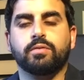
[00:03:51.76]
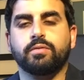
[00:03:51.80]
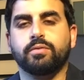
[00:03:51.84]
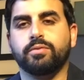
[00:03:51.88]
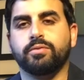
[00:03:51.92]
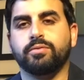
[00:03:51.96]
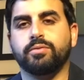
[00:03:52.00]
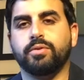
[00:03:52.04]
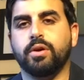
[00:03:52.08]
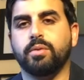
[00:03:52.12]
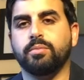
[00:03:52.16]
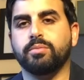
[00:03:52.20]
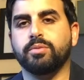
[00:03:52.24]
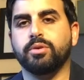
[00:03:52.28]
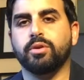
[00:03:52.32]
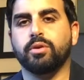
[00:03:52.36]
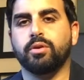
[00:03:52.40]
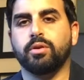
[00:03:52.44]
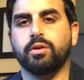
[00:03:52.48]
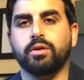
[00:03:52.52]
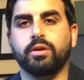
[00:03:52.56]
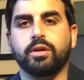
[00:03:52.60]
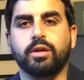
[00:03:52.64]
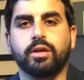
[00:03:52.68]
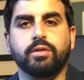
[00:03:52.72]
from
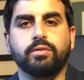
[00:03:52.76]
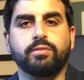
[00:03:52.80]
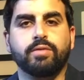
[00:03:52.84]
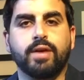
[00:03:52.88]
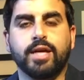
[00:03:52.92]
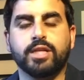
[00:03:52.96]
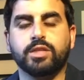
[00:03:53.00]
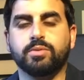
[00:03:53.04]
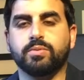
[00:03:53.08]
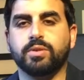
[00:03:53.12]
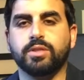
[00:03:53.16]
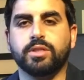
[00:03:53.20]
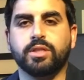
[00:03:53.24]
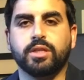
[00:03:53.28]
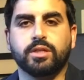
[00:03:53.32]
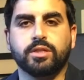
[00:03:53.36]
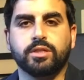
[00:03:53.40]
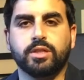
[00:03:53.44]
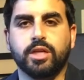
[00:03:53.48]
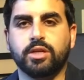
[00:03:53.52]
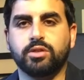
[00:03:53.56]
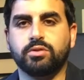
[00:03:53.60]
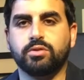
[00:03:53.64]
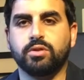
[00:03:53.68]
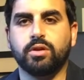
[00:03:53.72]
your investments,
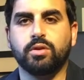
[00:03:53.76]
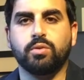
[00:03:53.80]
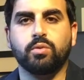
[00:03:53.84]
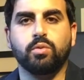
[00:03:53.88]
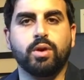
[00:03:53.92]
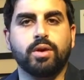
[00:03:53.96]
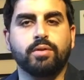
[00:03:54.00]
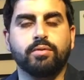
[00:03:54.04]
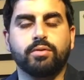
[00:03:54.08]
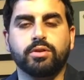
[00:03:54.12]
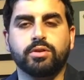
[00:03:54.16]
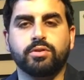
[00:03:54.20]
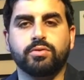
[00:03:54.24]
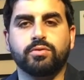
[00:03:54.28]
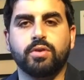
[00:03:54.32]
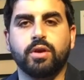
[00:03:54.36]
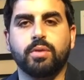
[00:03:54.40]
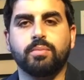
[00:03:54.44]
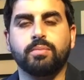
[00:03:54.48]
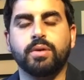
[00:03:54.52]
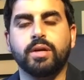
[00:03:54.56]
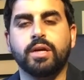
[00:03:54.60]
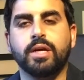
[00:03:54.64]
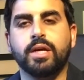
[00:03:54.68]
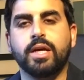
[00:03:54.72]
etc., wherever it's
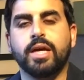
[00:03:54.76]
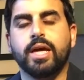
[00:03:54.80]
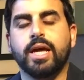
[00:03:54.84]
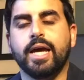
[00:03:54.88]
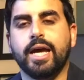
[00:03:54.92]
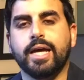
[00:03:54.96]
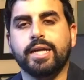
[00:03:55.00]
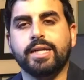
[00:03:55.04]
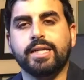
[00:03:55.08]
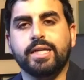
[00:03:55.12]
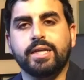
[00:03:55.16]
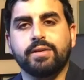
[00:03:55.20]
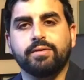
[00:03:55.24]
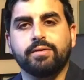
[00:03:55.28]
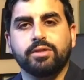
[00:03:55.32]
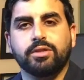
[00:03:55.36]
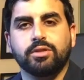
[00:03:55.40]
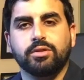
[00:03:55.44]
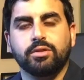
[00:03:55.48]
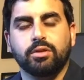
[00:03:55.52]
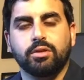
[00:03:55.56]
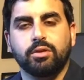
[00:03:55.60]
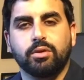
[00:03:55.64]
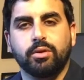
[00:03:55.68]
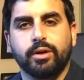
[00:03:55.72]
from, and give it
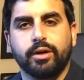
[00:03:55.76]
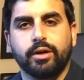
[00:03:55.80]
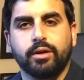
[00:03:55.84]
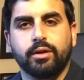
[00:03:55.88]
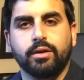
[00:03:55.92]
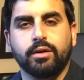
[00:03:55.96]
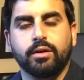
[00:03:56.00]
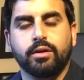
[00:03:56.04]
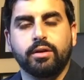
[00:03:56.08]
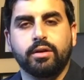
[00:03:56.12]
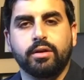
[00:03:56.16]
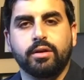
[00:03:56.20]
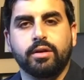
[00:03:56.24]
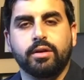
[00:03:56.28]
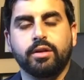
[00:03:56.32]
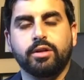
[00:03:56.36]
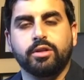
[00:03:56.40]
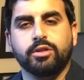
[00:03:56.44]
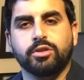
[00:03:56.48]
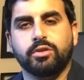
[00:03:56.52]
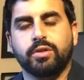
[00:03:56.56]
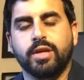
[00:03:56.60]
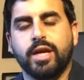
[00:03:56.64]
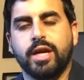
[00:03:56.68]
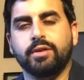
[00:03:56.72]
to the lawyer.
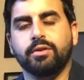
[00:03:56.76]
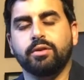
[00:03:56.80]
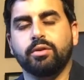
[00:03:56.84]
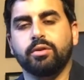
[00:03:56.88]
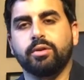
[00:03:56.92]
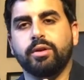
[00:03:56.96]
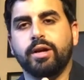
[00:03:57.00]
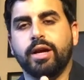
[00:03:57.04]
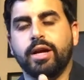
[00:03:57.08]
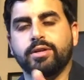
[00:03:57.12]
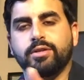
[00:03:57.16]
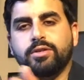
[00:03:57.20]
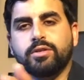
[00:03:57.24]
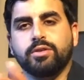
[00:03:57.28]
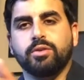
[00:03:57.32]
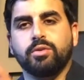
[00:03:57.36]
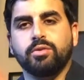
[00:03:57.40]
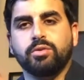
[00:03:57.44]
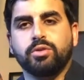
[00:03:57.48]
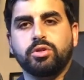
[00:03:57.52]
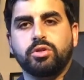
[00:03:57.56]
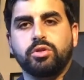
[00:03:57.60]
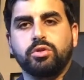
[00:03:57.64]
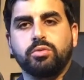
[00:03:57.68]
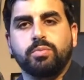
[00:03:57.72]
So now the lawyer has
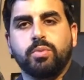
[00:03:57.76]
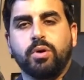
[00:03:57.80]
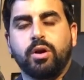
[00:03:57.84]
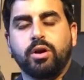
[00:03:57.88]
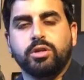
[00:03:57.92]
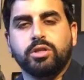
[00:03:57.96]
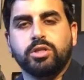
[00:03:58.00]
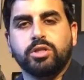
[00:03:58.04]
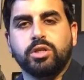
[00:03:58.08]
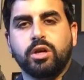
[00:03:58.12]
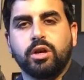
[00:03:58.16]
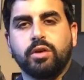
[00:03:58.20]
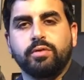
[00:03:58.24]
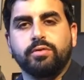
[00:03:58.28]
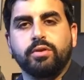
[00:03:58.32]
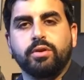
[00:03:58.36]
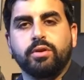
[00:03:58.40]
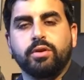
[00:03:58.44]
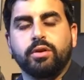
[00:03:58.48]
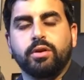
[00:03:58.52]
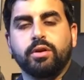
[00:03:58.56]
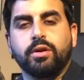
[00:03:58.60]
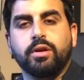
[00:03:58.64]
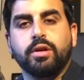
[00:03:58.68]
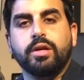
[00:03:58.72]
those two parts of
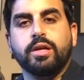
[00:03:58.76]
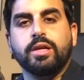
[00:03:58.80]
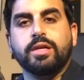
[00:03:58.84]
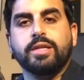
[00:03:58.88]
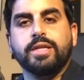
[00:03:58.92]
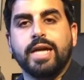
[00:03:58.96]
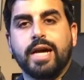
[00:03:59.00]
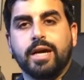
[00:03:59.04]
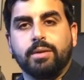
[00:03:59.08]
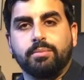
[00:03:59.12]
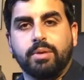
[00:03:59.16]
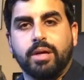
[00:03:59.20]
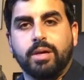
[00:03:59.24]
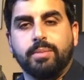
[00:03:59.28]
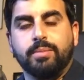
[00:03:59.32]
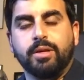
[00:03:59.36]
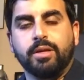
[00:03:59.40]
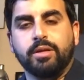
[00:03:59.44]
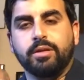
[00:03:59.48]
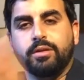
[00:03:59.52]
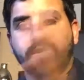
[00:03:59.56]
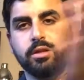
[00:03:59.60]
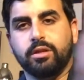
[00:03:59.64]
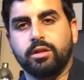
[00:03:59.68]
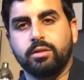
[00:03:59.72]
your down
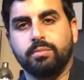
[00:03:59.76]
payment, the